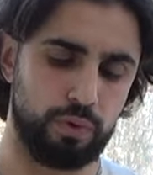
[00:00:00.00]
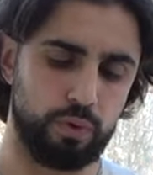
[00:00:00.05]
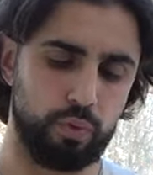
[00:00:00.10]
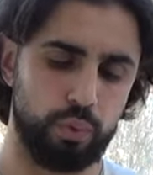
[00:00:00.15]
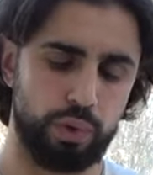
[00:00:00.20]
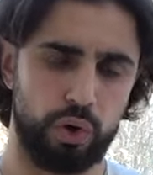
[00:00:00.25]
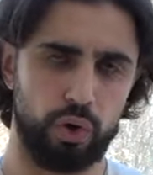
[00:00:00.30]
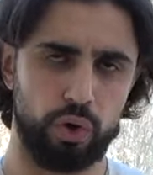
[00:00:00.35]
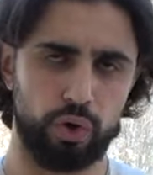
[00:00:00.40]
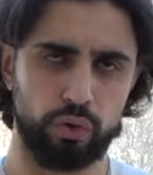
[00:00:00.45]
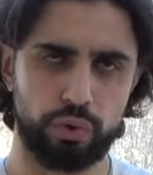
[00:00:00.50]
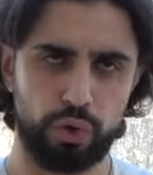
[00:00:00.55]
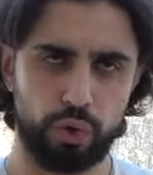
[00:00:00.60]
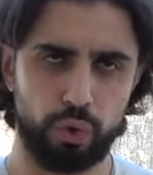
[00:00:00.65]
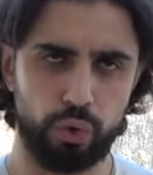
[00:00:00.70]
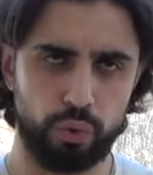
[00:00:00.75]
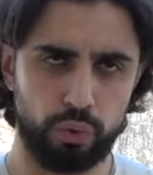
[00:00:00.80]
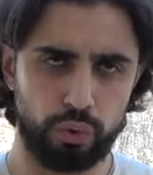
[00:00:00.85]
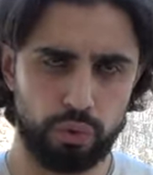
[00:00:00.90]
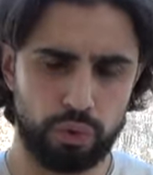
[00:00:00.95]
We all
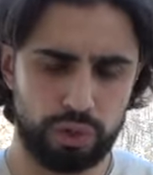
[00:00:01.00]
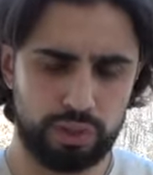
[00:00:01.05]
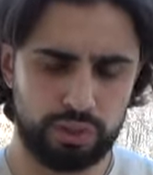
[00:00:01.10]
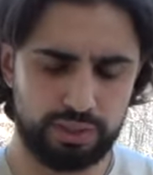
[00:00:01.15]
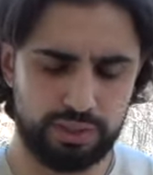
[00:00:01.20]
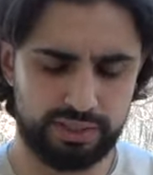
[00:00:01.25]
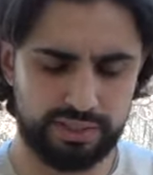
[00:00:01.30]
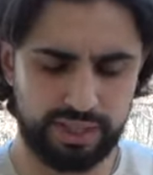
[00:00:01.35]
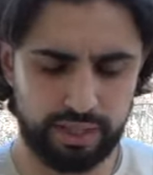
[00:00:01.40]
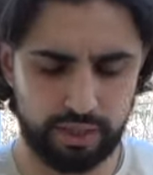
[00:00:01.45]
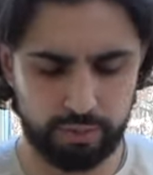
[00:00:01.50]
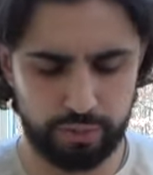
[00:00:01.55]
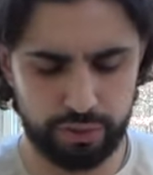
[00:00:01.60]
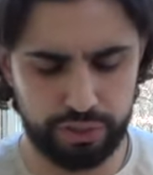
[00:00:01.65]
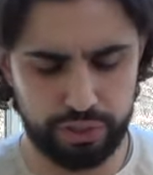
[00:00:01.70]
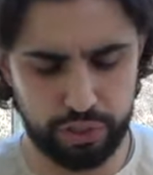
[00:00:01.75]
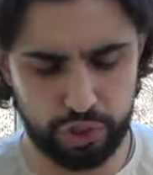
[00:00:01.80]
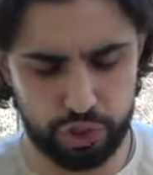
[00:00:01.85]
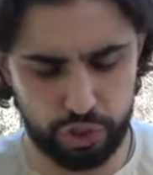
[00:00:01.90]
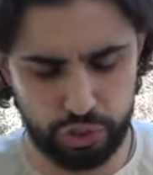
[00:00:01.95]
know the
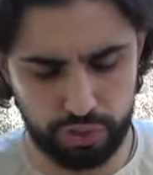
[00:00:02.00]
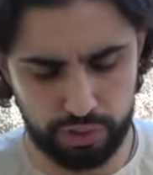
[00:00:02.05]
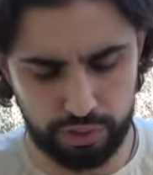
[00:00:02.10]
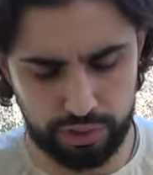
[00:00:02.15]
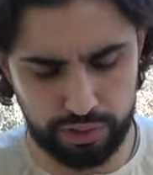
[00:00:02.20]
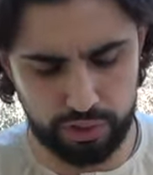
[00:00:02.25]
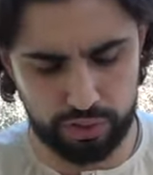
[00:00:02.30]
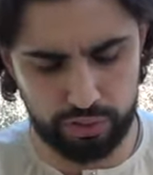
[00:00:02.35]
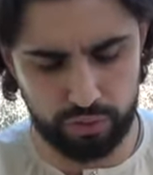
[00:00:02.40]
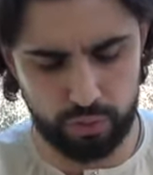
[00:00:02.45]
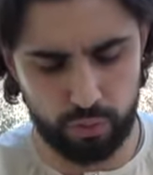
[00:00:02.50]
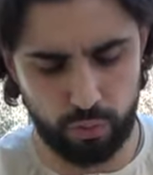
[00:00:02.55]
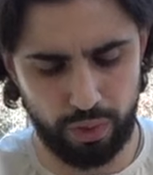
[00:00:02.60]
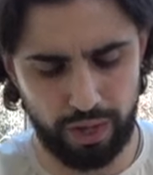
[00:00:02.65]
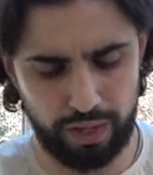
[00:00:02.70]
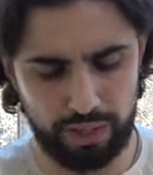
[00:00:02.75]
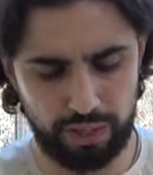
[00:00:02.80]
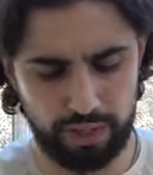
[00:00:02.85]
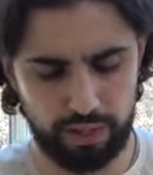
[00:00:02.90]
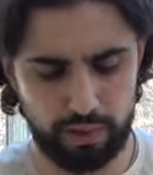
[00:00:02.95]
celebrated journalist
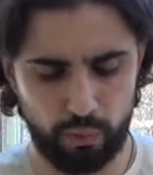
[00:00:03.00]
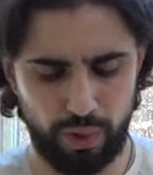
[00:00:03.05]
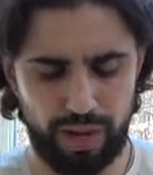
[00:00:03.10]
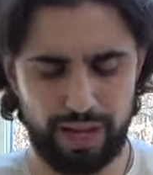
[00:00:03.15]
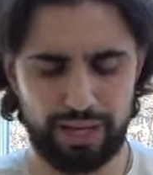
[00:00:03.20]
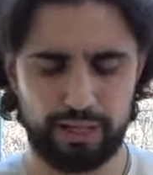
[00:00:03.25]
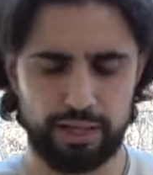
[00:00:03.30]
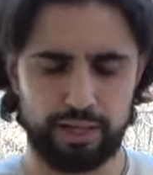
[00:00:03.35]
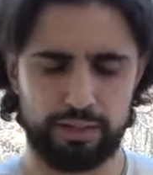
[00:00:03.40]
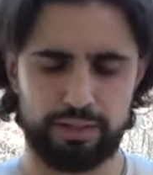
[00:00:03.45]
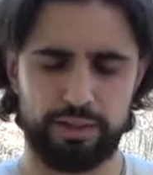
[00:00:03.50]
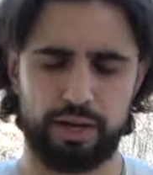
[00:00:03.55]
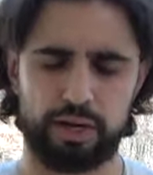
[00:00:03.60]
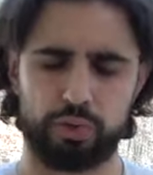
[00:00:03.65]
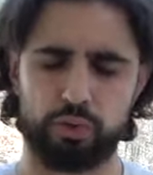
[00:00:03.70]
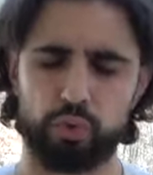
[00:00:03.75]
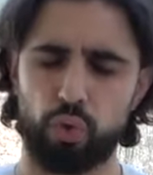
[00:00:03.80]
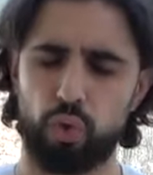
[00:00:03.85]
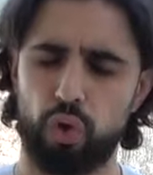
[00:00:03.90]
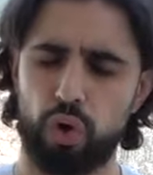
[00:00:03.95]
Wa'il
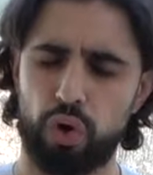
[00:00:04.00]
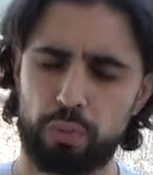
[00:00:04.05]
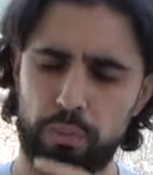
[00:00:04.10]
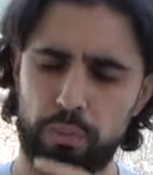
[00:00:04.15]
Dahdouh